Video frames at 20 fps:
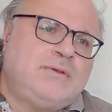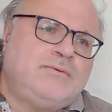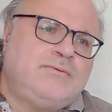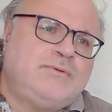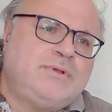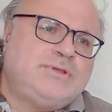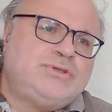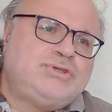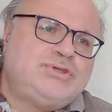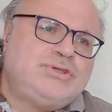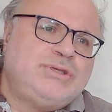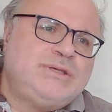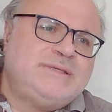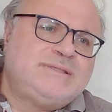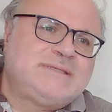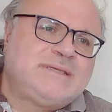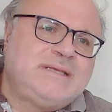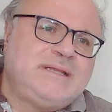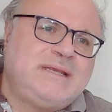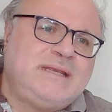When she
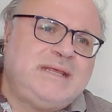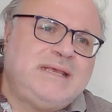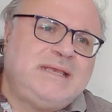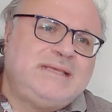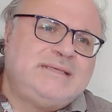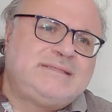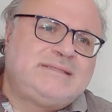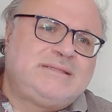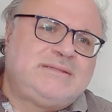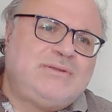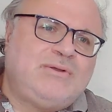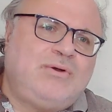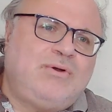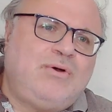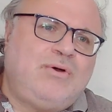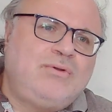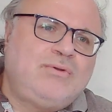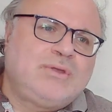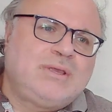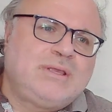is released,
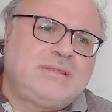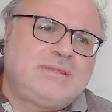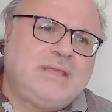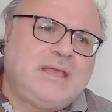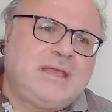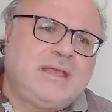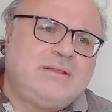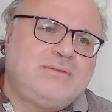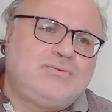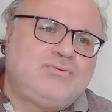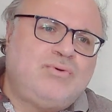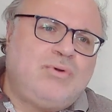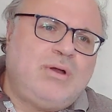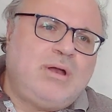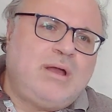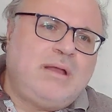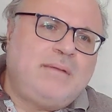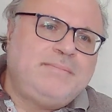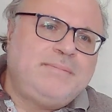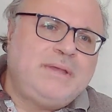all return to
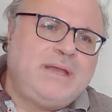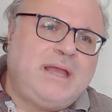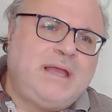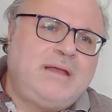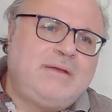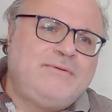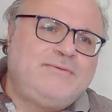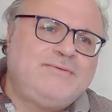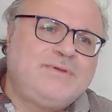Arabia,